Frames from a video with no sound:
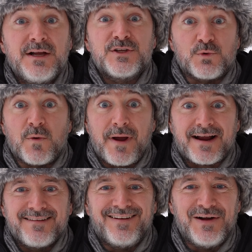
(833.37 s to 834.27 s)
So we're
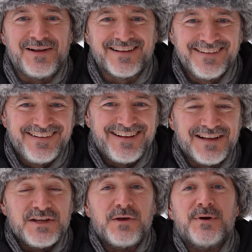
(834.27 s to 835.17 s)
back.
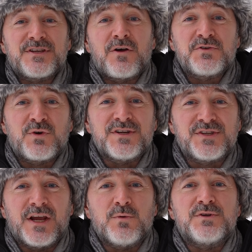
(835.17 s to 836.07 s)
Anyways, all I was trying to
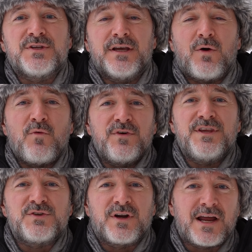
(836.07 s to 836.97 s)
say was that hopefully
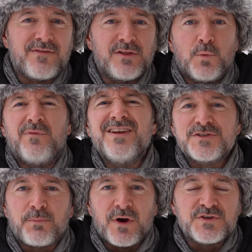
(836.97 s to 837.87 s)
these are kind of a little bit of
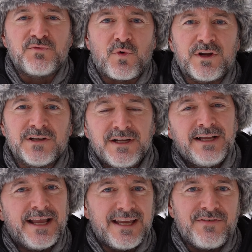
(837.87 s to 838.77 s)
inspiration for you,
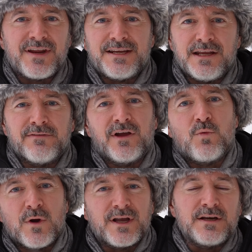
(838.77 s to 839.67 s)
and give you an idea of like
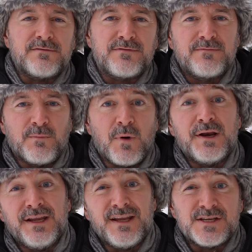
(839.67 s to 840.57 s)
what kind of
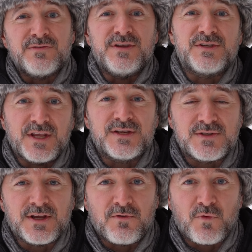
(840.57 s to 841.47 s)
money each of these things
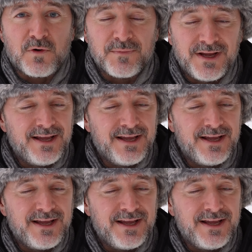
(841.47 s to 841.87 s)
sell for.